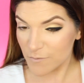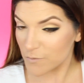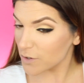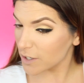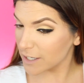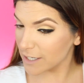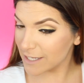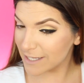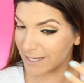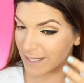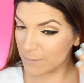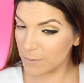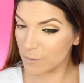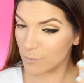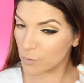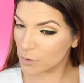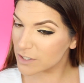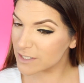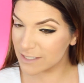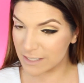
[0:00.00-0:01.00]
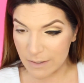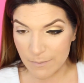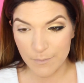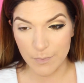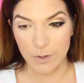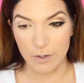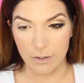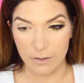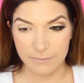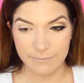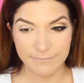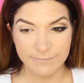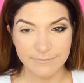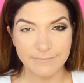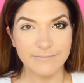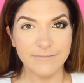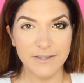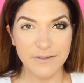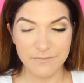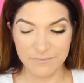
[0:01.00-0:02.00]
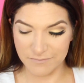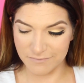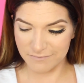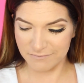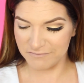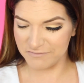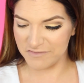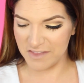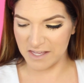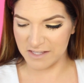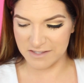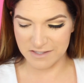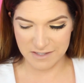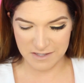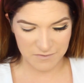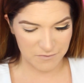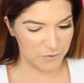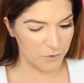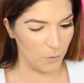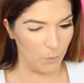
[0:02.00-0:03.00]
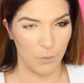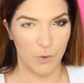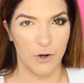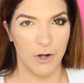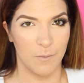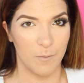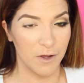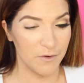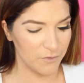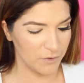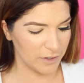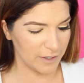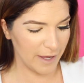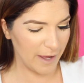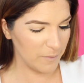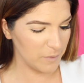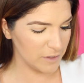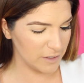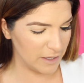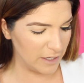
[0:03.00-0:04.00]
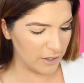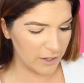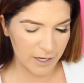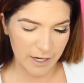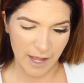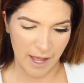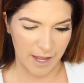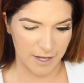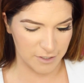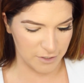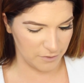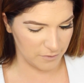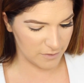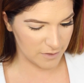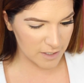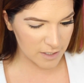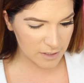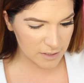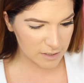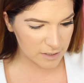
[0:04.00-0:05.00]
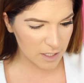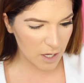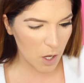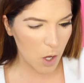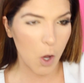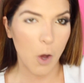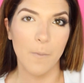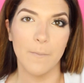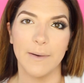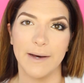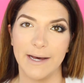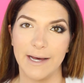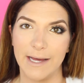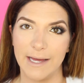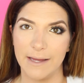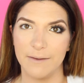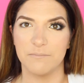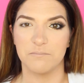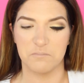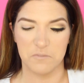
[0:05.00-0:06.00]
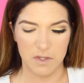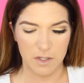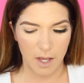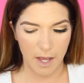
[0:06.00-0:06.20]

And we're gonna keep it more simple. That's even a word in my vocabulary. I don't think so, but